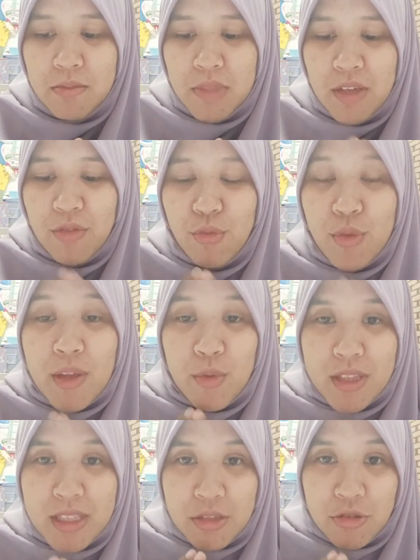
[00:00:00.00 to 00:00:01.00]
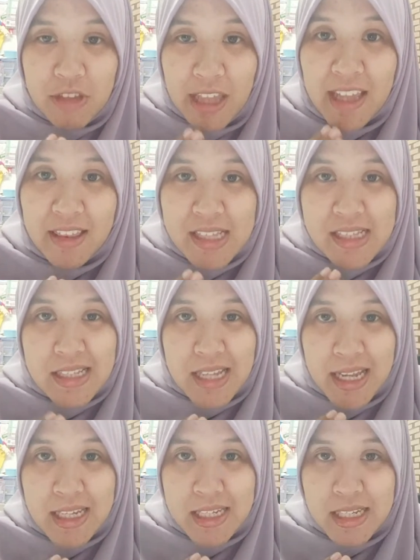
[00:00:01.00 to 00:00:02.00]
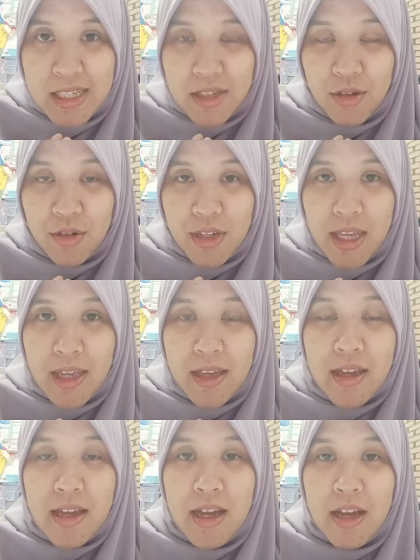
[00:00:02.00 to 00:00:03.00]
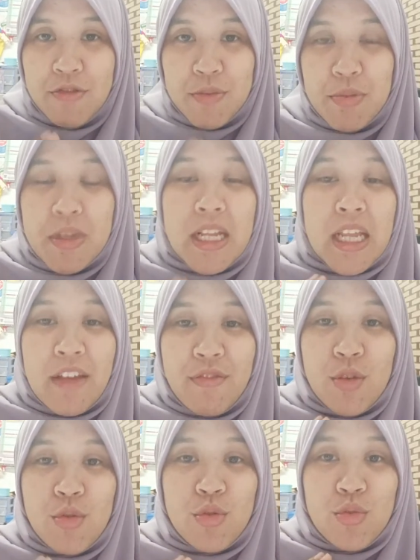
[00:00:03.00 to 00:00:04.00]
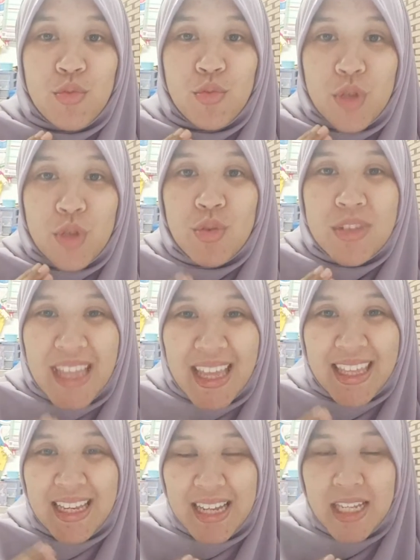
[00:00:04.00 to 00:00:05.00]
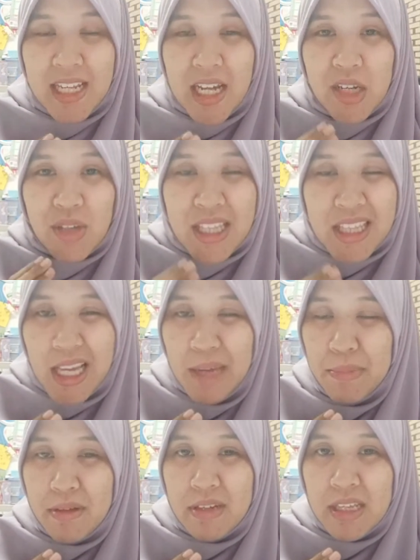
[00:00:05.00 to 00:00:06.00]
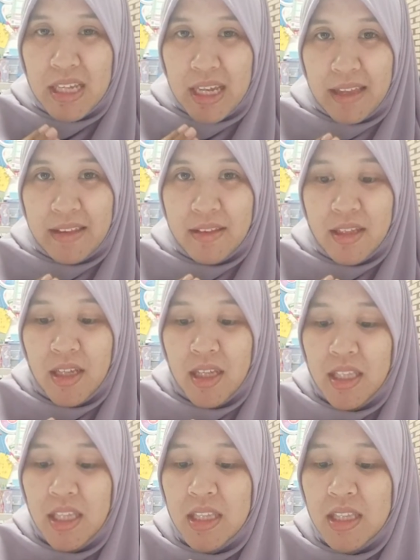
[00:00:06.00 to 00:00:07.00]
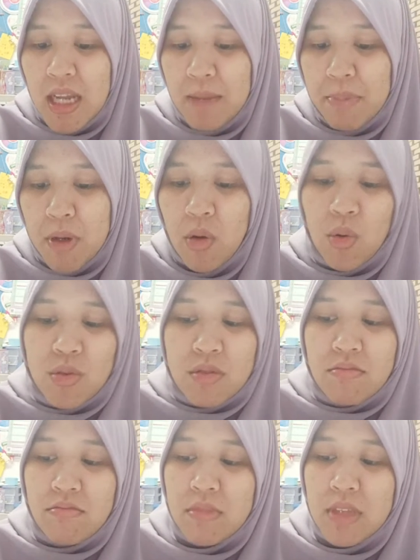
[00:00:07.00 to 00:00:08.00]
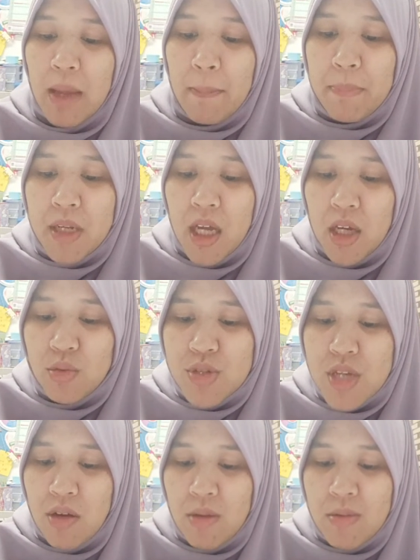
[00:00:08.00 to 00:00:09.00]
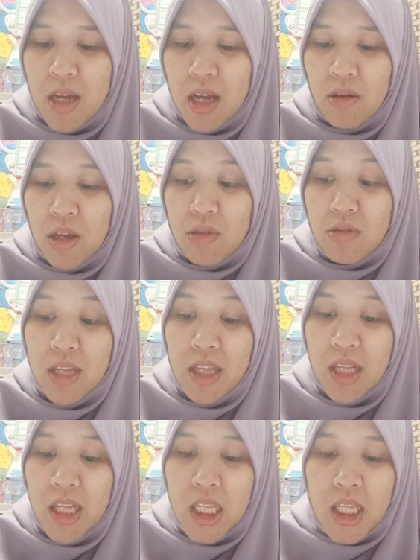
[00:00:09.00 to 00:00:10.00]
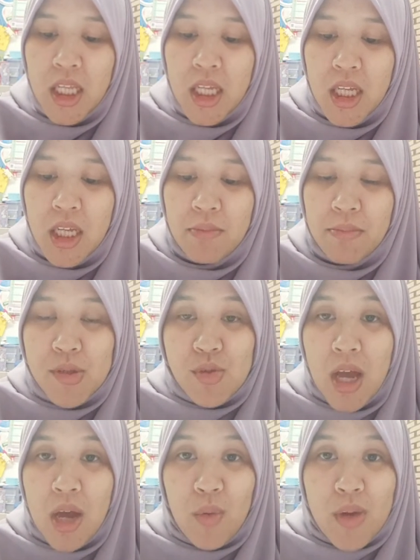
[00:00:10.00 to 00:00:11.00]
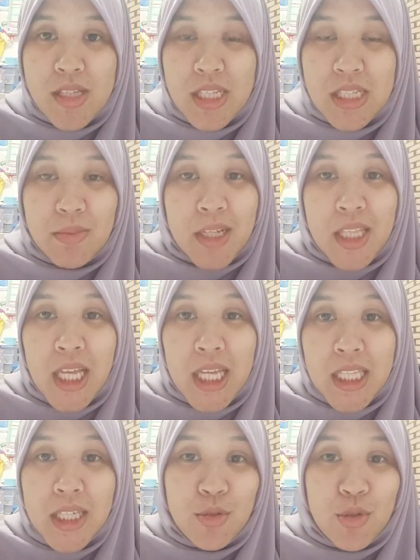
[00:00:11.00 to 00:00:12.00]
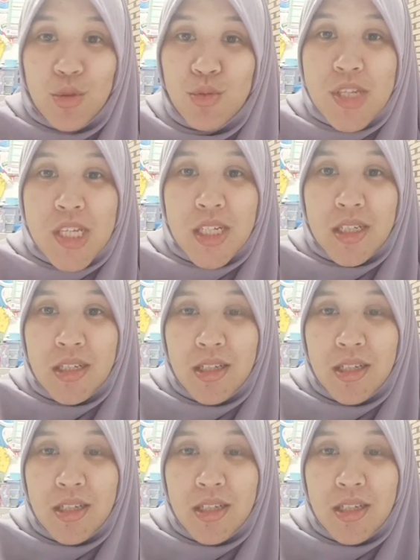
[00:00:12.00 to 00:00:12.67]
if we were to take this lightly, okay, I repeat, if you were to take it like, kalau kita ambil ringan, kita nampak, oh tak apalah, aku jawab lah, how are you lately? Lepas tu how was it, sebab dia tanya dua tu je.